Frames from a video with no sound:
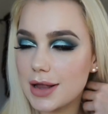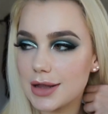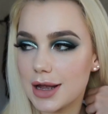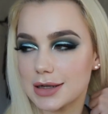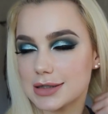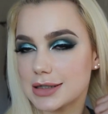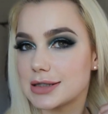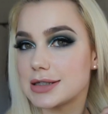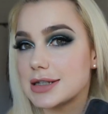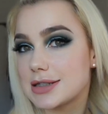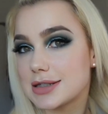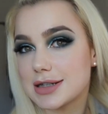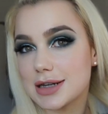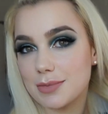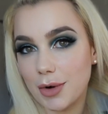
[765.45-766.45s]

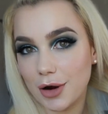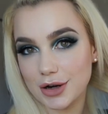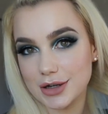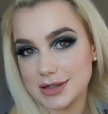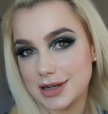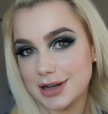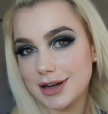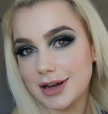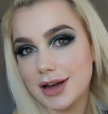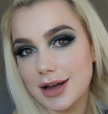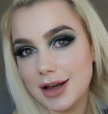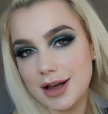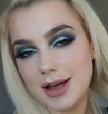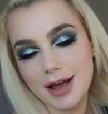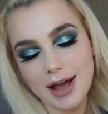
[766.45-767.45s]
narcissistic posing,
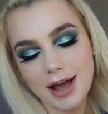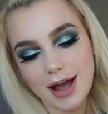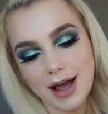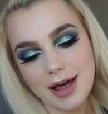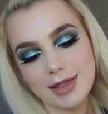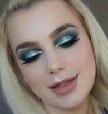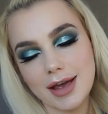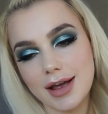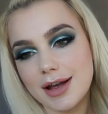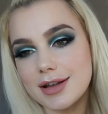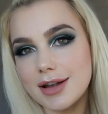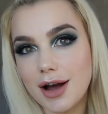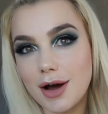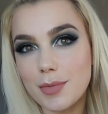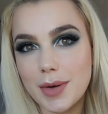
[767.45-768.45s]
and
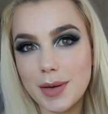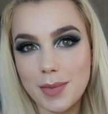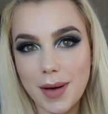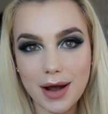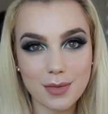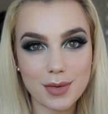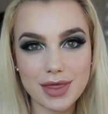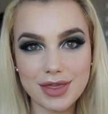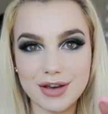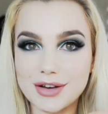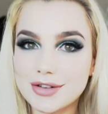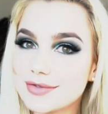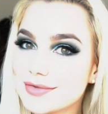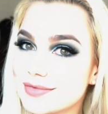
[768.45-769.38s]
then I'll be back with you.